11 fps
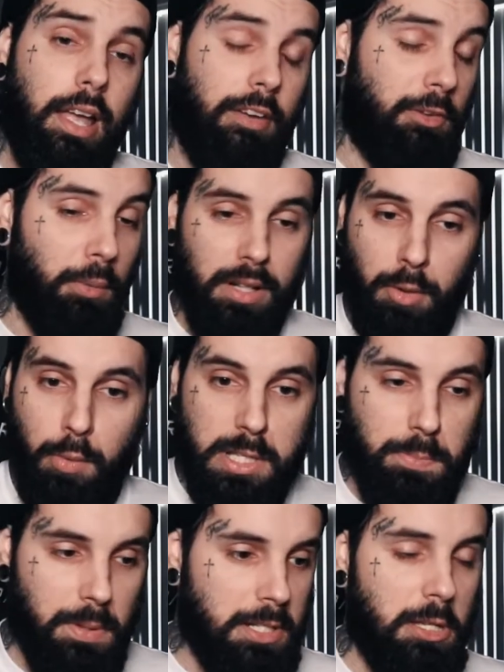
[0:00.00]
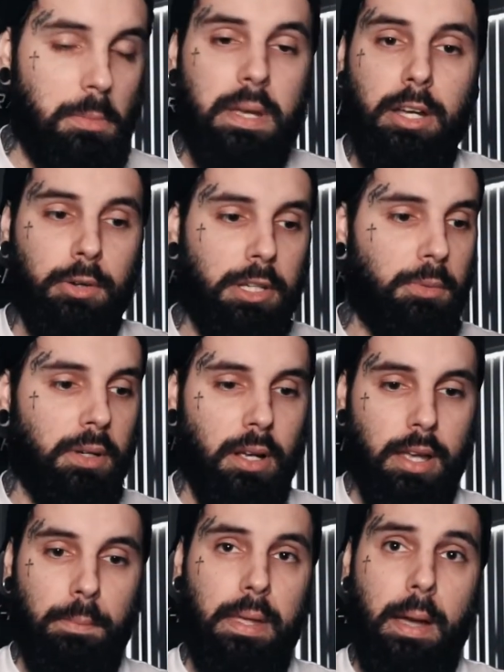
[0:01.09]
If you want to whisper to me or you want
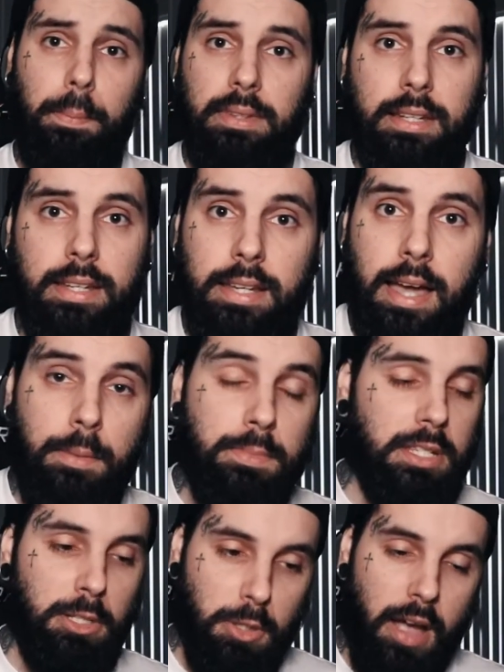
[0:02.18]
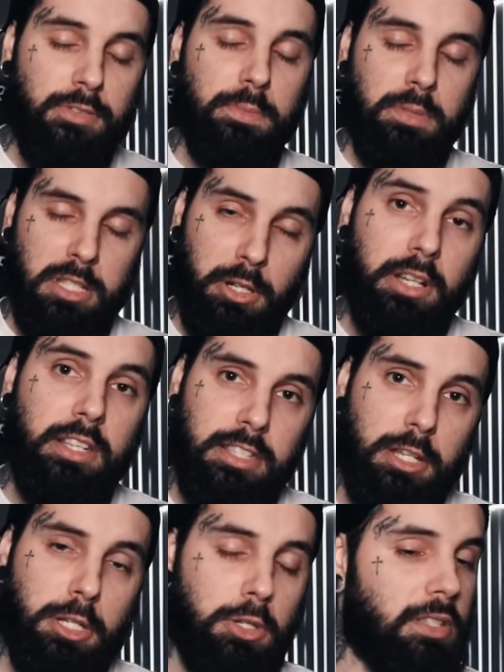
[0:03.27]
to hit me up on the DMs and you have some serious
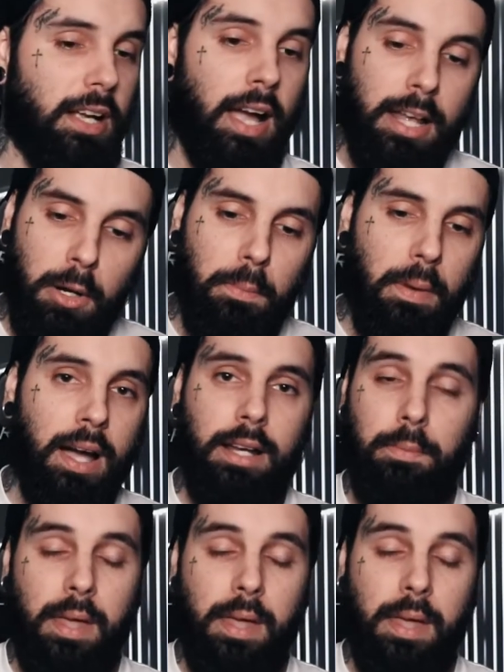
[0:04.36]
issues, like, I don't mind.